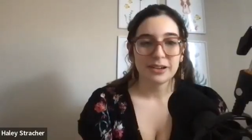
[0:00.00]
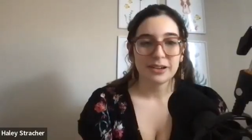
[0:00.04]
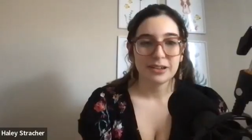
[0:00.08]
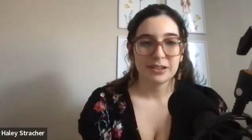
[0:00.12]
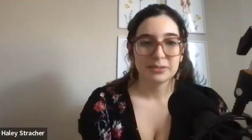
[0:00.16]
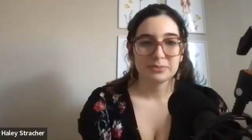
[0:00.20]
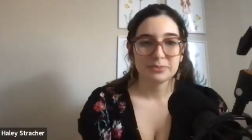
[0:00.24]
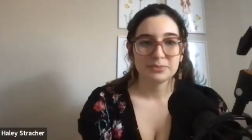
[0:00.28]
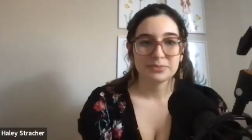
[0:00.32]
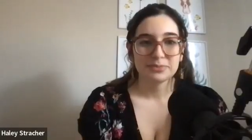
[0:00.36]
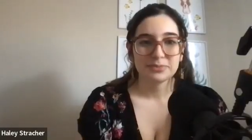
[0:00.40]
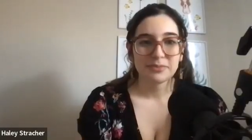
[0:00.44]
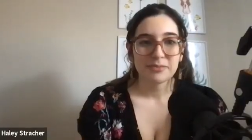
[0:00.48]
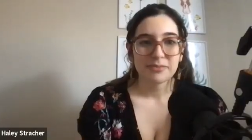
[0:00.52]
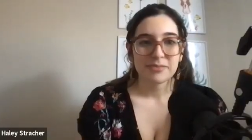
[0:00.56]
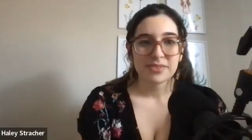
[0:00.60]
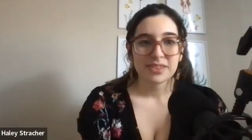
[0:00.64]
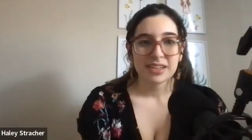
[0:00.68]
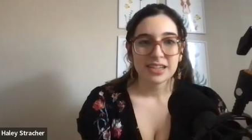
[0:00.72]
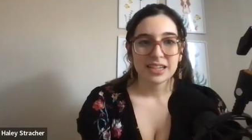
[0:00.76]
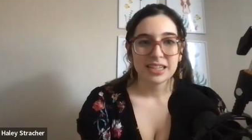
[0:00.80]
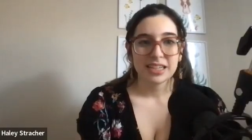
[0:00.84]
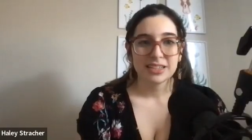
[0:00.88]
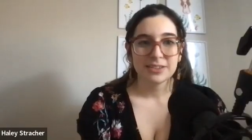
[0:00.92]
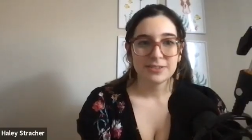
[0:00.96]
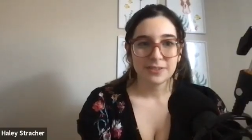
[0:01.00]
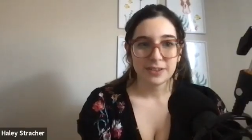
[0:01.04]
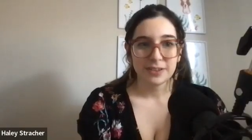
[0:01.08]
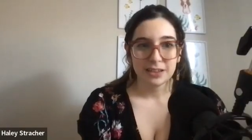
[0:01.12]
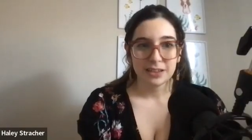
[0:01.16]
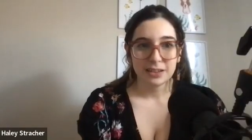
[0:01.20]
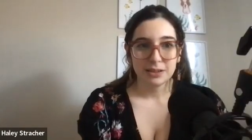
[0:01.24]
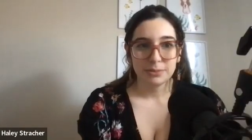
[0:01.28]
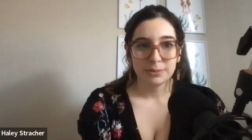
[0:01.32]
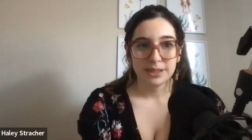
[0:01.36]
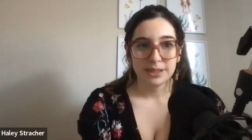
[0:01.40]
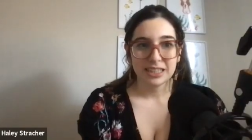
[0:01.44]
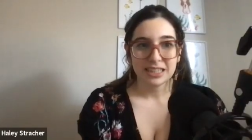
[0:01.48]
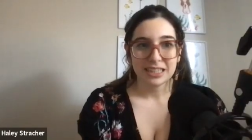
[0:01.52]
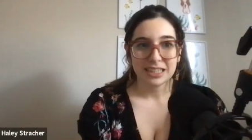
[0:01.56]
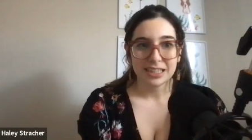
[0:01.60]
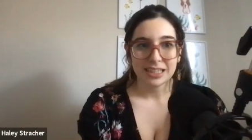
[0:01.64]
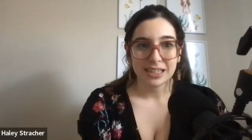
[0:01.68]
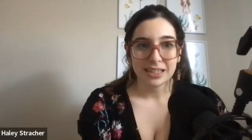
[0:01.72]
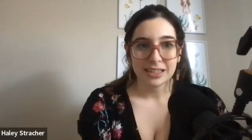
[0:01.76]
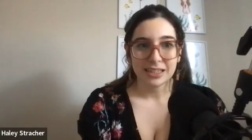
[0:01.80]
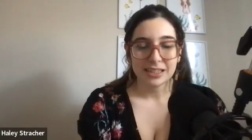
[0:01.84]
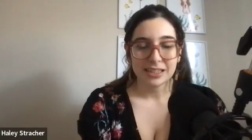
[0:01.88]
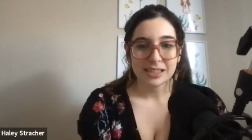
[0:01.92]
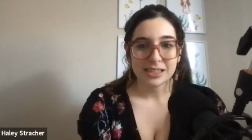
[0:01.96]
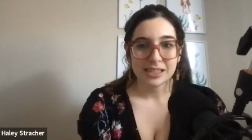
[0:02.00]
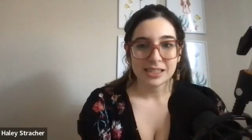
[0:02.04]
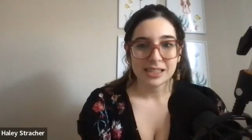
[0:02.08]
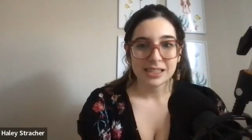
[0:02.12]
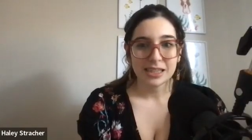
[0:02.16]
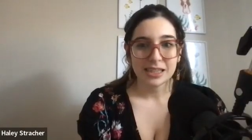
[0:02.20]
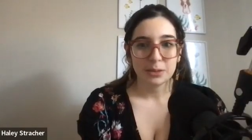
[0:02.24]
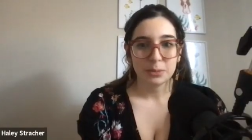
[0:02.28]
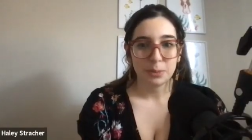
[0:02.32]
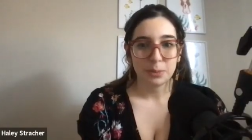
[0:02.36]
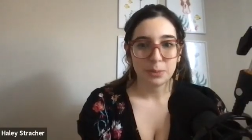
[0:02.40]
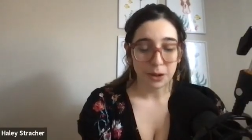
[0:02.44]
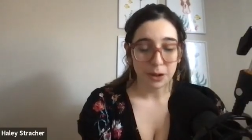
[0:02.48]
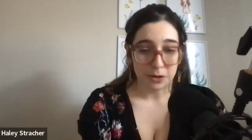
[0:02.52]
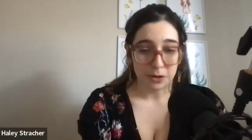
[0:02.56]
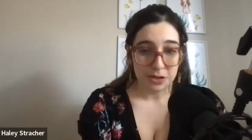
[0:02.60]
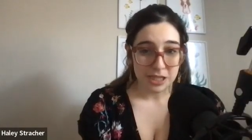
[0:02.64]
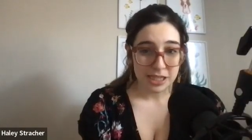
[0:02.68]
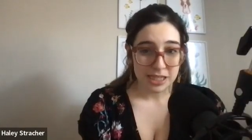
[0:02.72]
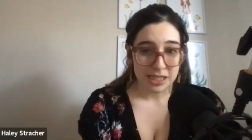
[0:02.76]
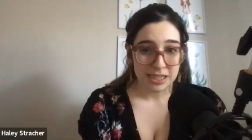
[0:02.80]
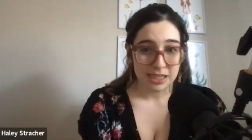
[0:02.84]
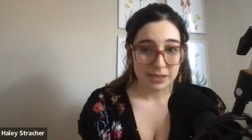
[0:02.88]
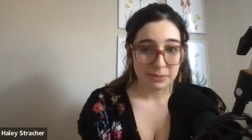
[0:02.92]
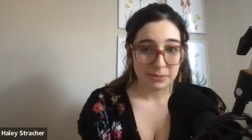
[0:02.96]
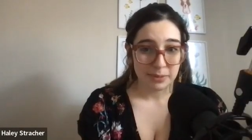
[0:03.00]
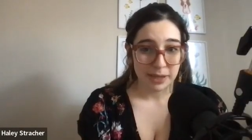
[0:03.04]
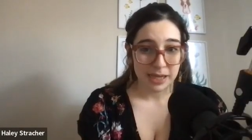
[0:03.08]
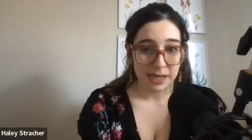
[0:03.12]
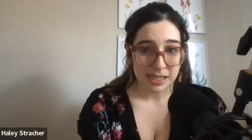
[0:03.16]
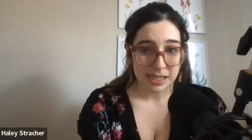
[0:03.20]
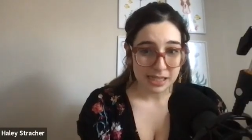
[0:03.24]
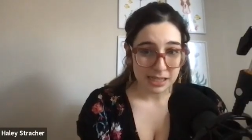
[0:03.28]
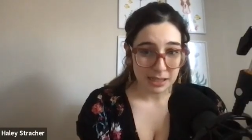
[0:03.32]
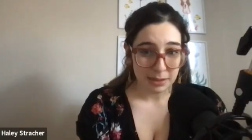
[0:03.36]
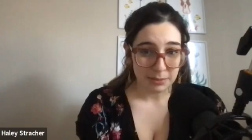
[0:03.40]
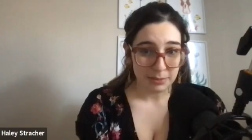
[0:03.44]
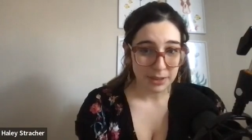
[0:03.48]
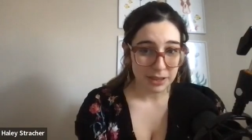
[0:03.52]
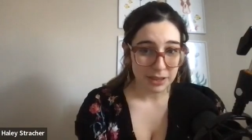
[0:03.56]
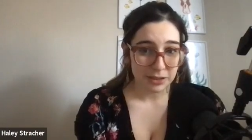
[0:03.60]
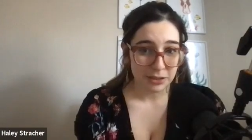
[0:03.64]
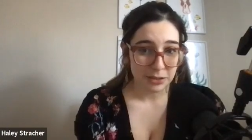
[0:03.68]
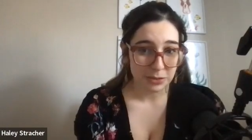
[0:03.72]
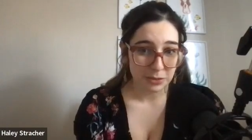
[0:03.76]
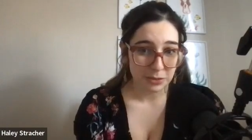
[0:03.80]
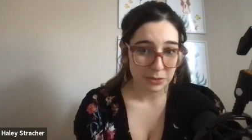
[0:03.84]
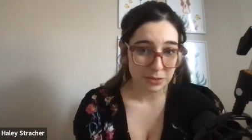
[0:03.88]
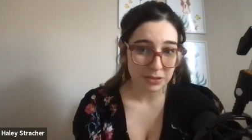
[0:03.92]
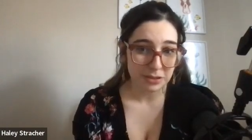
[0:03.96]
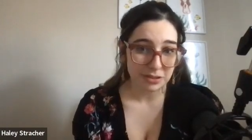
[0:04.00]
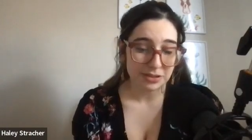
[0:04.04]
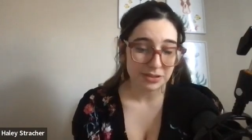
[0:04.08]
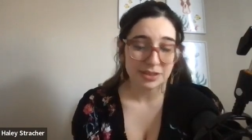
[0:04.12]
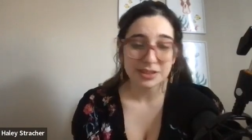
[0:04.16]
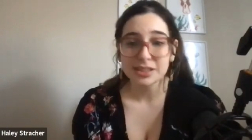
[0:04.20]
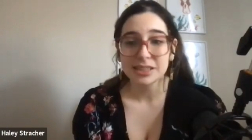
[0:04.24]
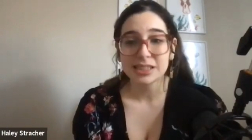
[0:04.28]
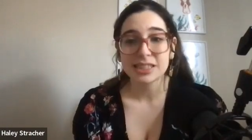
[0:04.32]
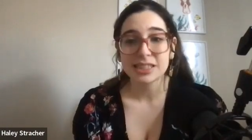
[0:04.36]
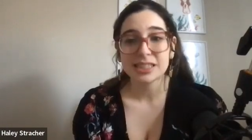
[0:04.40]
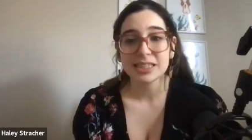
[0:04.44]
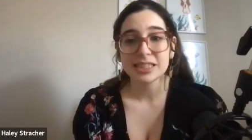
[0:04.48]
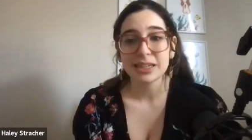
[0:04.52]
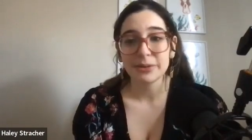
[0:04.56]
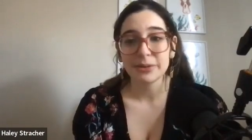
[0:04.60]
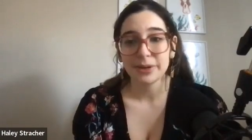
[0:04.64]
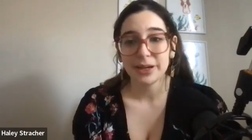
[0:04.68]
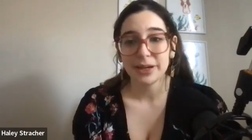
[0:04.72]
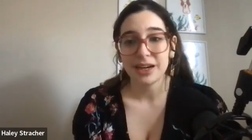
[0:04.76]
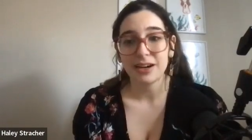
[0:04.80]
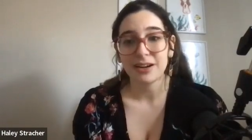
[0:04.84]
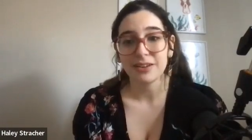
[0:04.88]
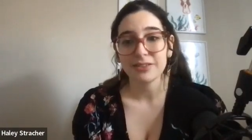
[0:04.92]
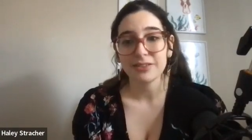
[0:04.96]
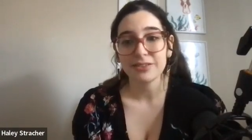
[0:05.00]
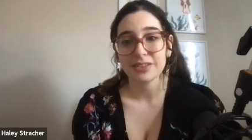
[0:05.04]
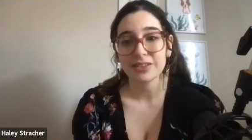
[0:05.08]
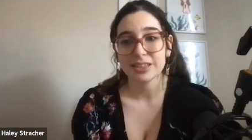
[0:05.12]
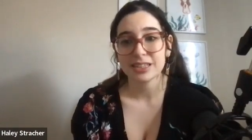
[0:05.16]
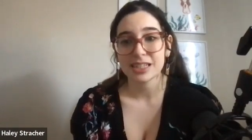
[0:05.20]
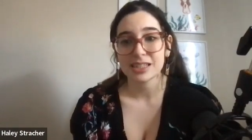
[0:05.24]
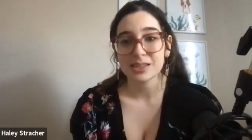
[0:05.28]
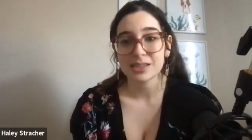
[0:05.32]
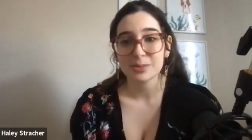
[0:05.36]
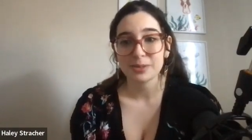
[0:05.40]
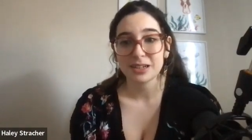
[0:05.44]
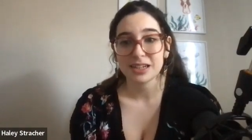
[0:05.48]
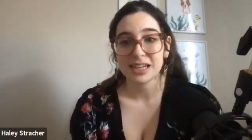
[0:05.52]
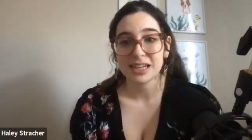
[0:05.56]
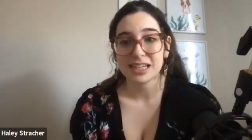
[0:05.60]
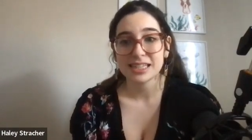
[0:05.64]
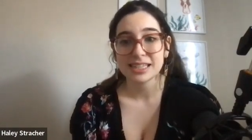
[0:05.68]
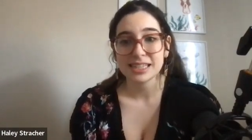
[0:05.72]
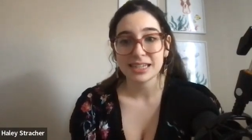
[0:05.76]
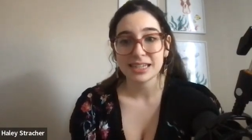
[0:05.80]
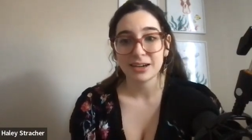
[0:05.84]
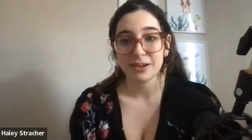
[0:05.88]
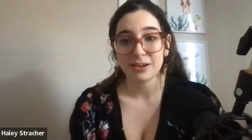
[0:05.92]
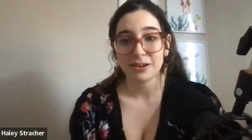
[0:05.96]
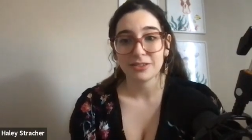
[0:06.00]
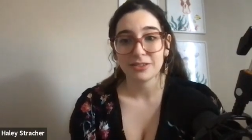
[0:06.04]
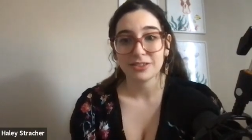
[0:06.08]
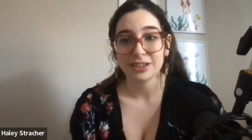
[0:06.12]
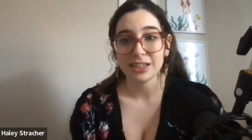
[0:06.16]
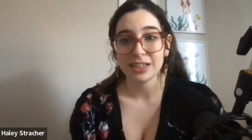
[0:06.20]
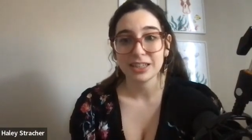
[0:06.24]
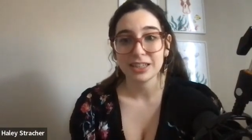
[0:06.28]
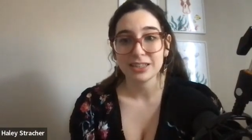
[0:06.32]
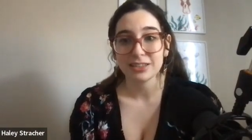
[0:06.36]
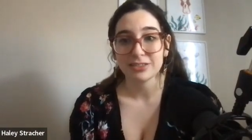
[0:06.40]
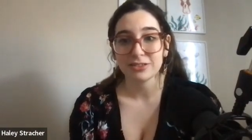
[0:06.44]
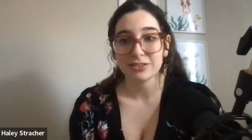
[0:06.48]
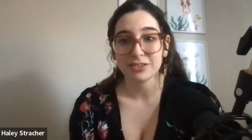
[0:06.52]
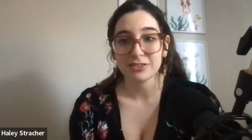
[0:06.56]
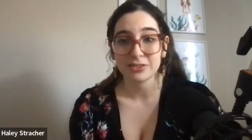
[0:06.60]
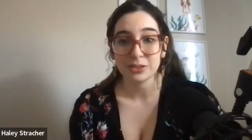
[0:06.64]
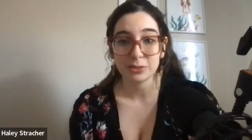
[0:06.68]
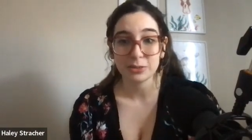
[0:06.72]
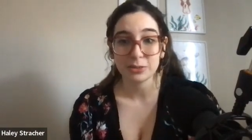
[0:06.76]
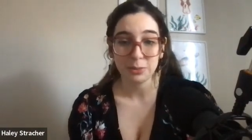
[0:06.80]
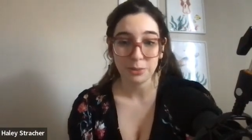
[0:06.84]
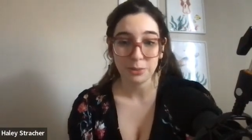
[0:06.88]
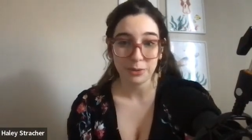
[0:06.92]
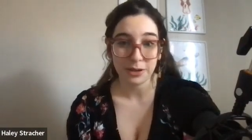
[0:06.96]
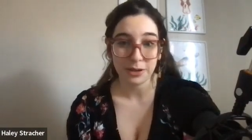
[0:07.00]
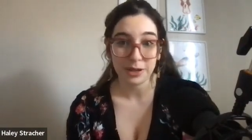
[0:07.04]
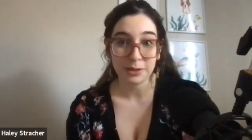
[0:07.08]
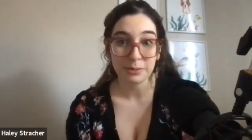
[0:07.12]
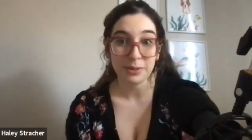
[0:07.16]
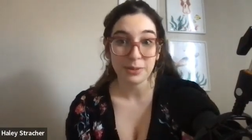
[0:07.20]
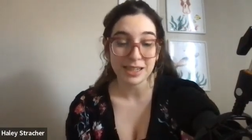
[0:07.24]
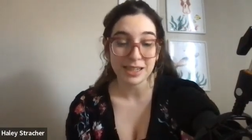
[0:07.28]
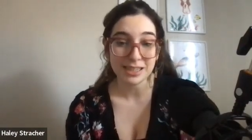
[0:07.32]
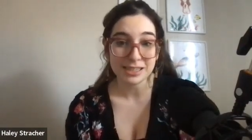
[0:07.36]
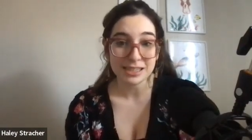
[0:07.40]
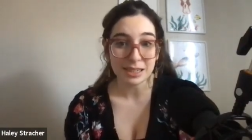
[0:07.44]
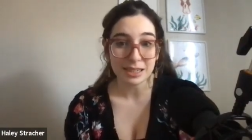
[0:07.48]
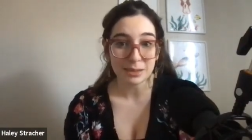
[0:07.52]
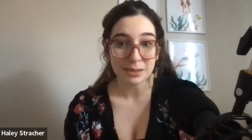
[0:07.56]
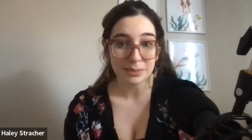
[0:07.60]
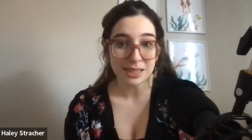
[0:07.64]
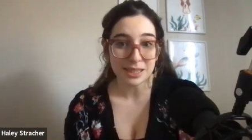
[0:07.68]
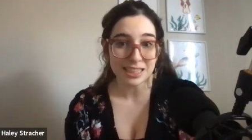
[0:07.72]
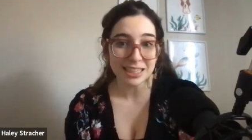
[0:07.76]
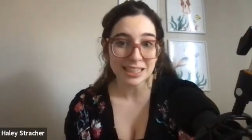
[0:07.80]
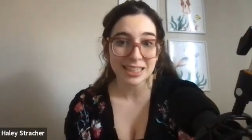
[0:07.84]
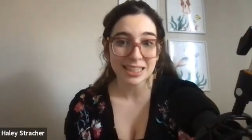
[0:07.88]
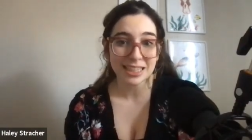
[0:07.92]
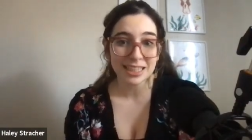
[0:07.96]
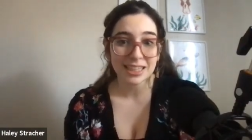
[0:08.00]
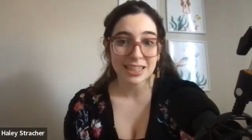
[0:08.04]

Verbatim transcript: um it's funny because the post pandemic tools that we have accessible to us now are very different from pre pandemic.